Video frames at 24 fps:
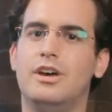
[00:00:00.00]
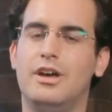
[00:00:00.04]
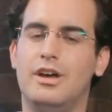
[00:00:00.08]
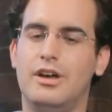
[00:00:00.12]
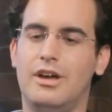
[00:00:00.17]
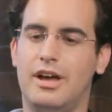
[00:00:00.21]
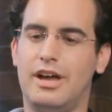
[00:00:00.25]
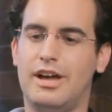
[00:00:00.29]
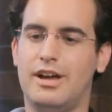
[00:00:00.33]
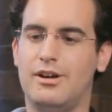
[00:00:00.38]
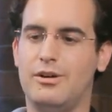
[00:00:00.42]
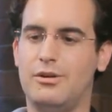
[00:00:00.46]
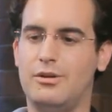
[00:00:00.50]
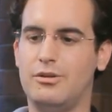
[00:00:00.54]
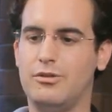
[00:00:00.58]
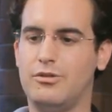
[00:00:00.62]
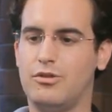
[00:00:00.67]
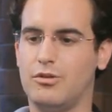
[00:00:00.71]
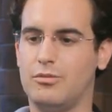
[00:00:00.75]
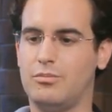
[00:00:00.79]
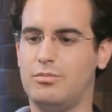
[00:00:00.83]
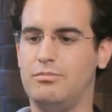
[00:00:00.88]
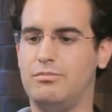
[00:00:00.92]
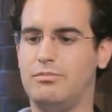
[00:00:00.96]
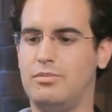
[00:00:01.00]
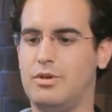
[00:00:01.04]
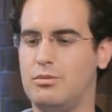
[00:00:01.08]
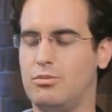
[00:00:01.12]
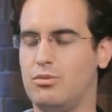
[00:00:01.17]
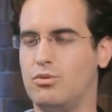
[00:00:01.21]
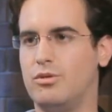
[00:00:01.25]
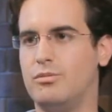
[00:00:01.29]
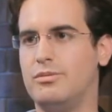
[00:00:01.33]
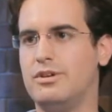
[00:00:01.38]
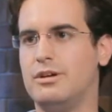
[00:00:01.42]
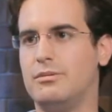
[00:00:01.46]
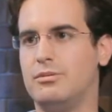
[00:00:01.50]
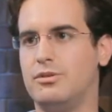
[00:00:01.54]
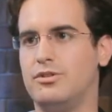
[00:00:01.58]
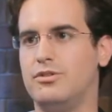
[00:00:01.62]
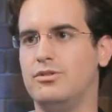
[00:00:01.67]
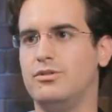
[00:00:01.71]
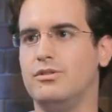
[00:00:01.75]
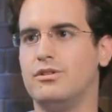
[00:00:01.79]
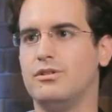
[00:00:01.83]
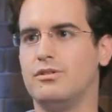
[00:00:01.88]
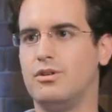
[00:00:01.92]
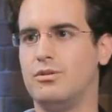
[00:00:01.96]
So people will be able to
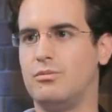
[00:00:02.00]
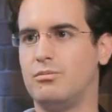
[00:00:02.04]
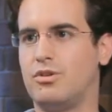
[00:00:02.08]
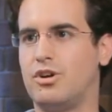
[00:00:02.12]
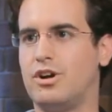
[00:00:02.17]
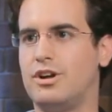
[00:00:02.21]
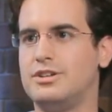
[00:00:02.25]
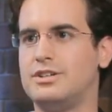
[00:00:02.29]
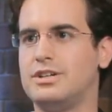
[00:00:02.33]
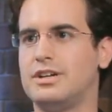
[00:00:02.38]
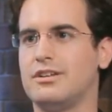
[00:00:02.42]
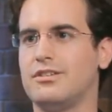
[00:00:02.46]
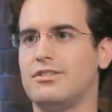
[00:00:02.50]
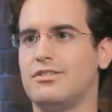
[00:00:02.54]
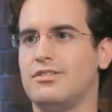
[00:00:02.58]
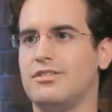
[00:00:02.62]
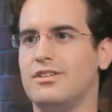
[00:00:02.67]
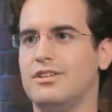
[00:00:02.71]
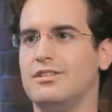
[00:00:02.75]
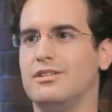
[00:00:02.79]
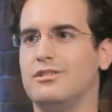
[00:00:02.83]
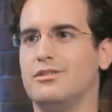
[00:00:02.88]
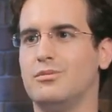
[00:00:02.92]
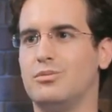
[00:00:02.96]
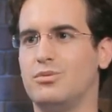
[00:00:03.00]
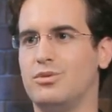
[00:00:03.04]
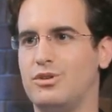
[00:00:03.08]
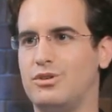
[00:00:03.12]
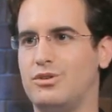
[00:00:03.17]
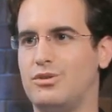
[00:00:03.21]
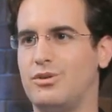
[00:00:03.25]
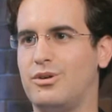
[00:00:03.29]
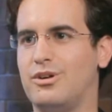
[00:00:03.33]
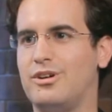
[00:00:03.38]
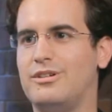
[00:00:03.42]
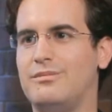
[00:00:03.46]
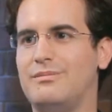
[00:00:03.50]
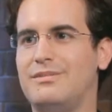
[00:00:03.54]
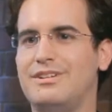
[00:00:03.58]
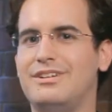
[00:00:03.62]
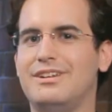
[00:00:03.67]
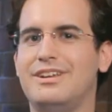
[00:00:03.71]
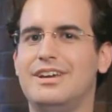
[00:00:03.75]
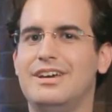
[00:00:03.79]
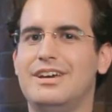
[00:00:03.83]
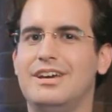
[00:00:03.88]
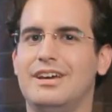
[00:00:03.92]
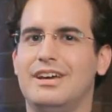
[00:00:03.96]
do their own projects in the
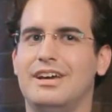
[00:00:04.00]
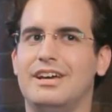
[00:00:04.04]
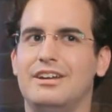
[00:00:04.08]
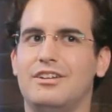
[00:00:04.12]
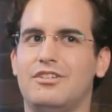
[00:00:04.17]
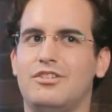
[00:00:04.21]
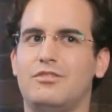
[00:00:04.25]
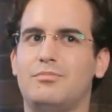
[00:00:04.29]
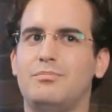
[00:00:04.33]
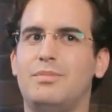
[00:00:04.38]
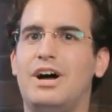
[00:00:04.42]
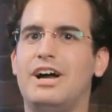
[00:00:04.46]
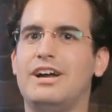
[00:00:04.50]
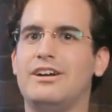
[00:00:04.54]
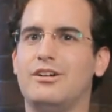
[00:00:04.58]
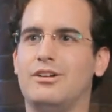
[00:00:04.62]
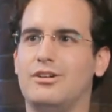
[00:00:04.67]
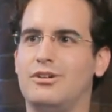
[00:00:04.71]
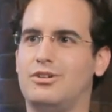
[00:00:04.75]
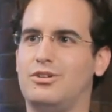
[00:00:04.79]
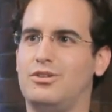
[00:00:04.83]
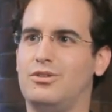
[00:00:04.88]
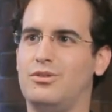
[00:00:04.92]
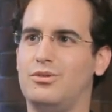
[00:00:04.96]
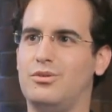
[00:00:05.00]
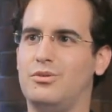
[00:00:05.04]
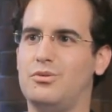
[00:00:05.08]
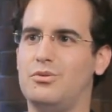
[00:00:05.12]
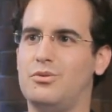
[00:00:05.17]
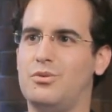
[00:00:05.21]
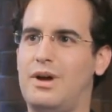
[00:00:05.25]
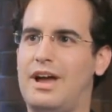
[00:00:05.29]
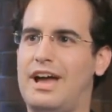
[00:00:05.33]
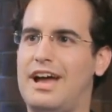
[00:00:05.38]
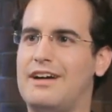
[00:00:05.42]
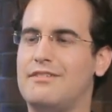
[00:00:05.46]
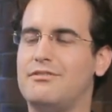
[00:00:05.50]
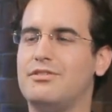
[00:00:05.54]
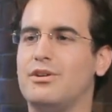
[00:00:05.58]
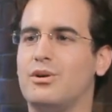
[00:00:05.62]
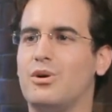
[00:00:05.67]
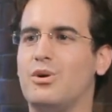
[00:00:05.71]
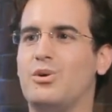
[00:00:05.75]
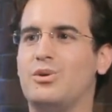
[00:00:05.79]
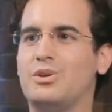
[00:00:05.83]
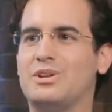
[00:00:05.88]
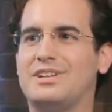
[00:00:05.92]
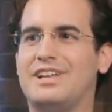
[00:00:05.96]
Laboratorium and aspire to have
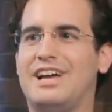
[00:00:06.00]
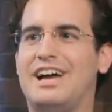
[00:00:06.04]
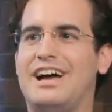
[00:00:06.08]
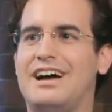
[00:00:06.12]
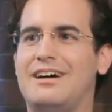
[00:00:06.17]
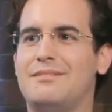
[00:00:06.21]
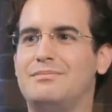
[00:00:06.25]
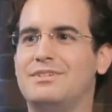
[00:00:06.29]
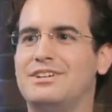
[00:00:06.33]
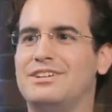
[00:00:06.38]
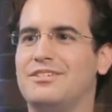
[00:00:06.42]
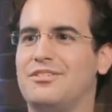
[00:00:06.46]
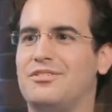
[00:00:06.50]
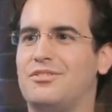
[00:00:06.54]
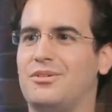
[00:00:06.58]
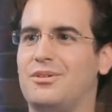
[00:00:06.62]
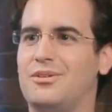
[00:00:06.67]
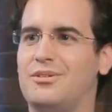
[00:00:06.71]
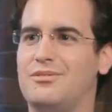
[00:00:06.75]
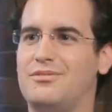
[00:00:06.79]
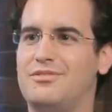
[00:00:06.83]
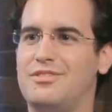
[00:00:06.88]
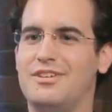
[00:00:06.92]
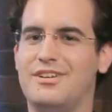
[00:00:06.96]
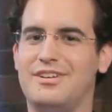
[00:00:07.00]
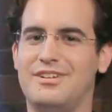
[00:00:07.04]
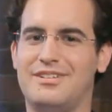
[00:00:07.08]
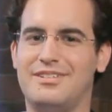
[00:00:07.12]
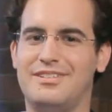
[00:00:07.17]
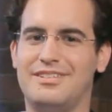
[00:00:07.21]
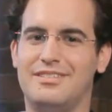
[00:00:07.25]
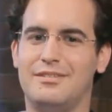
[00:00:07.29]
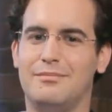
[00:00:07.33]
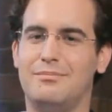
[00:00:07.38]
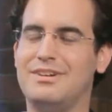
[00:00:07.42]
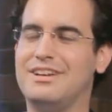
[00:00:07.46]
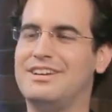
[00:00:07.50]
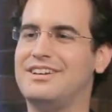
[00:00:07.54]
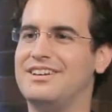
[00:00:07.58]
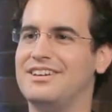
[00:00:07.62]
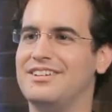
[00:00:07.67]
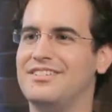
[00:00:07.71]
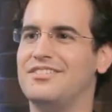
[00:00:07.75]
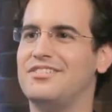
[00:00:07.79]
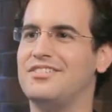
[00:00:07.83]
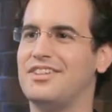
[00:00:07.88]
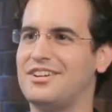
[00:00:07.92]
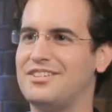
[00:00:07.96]
their own lab in sort of the big
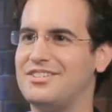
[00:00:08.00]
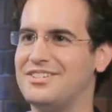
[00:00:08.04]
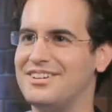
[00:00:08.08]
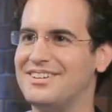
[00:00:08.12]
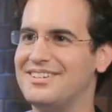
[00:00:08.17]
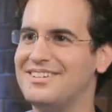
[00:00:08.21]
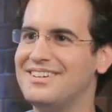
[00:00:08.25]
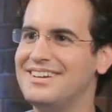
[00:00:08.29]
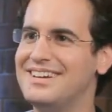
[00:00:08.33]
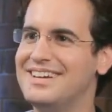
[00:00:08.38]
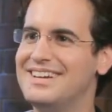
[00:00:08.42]
kid section.